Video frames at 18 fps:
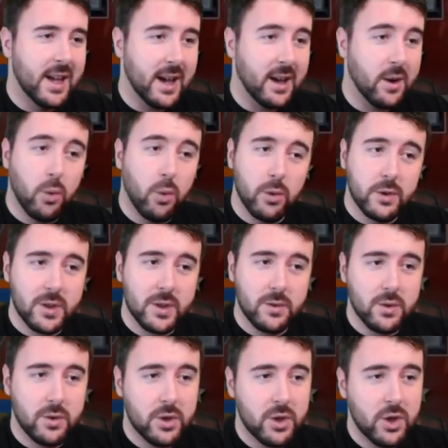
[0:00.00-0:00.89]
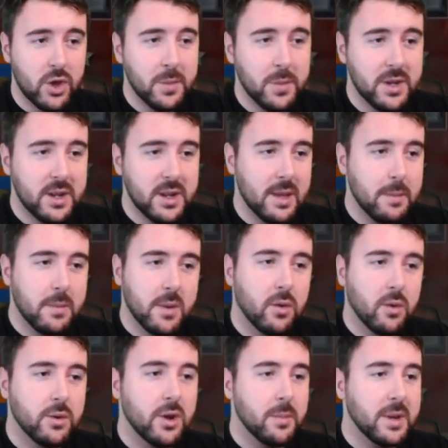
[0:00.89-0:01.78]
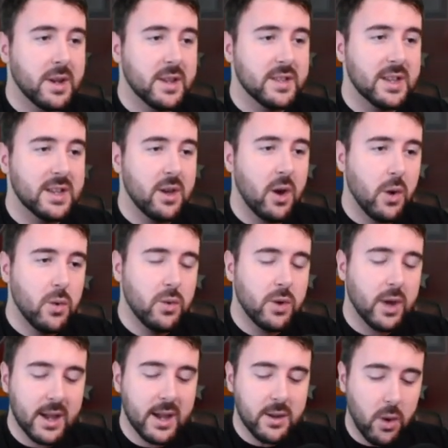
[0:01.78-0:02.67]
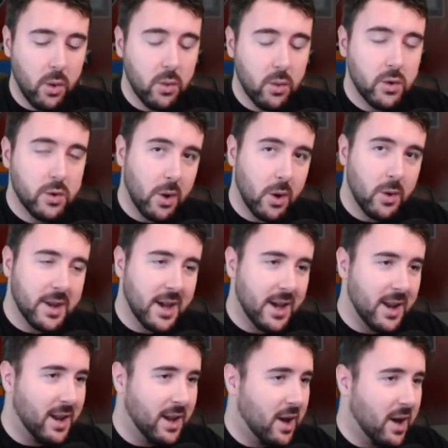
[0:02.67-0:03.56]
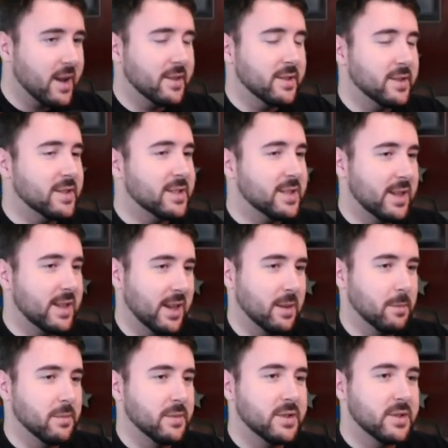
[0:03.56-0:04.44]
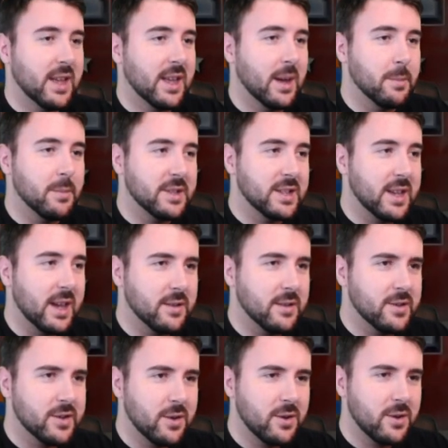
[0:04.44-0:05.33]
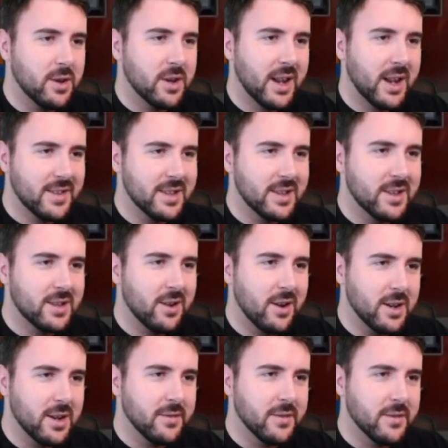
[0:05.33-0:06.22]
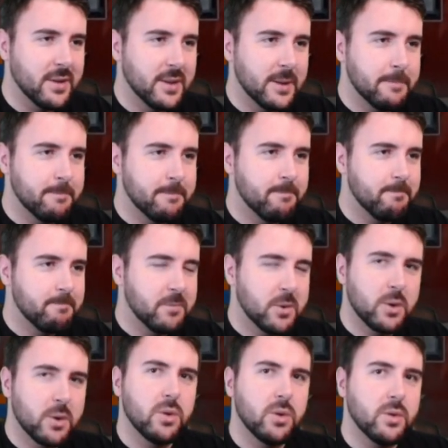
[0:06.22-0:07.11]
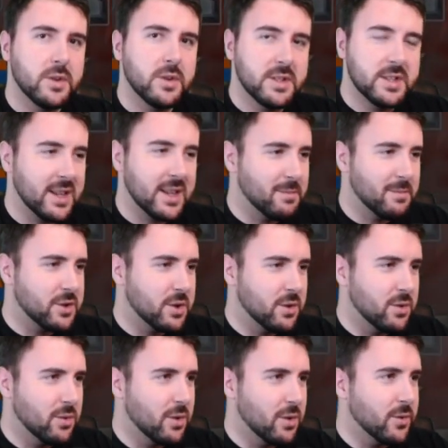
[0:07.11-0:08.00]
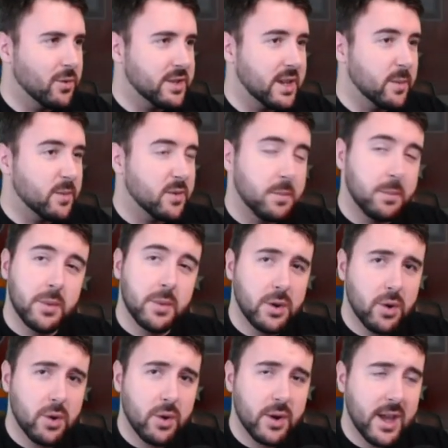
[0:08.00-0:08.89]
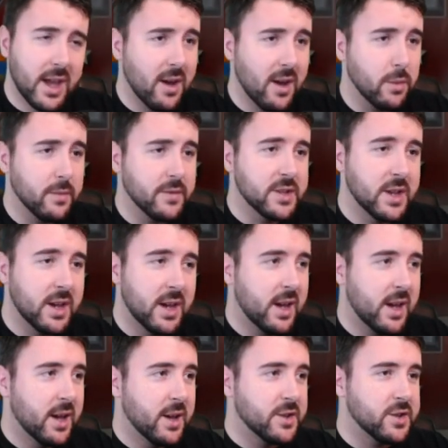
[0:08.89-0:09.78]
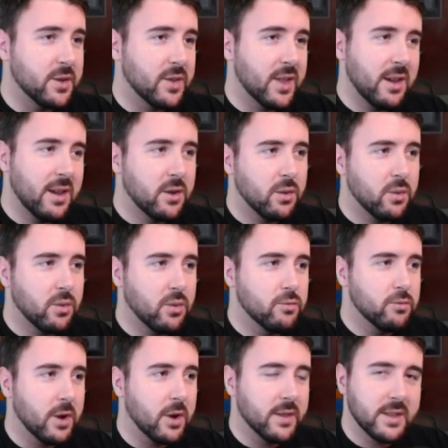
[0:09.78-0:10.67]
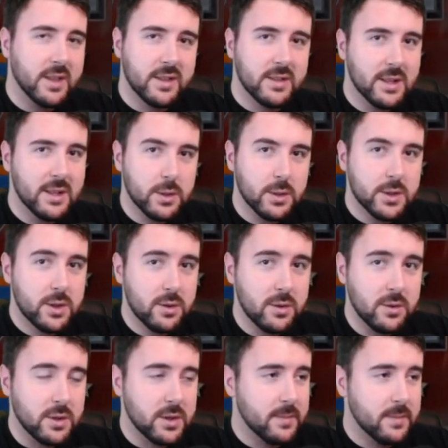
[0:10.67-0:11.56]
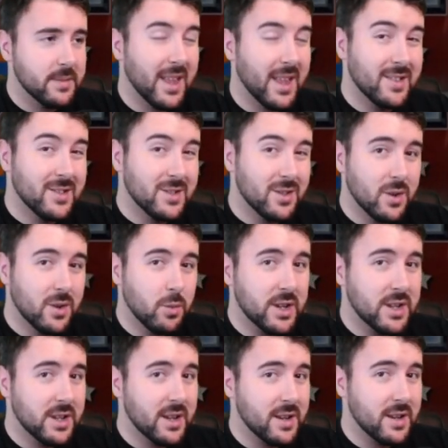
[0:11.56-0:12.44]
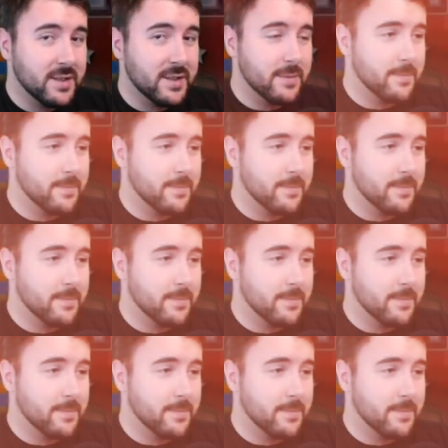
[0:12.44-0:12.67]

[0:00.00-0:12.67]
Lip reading: Also, your Human, Imperial Nobility, Ogre, and Old World Alliance teams can be taken. So your classic kind of good teams, your lawful teams, but not elves. So they can all run this little dude. Let's look at what he does.